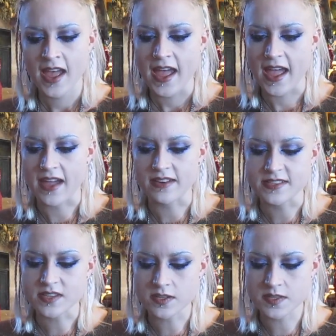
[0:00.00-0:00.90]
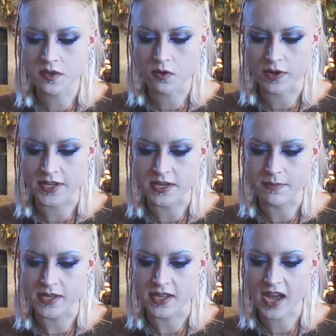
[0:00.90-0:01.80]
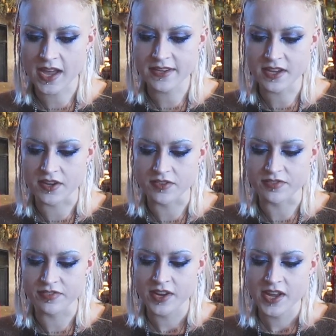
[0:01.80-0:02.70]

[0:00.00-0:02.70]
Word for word: and it's also going to be kind of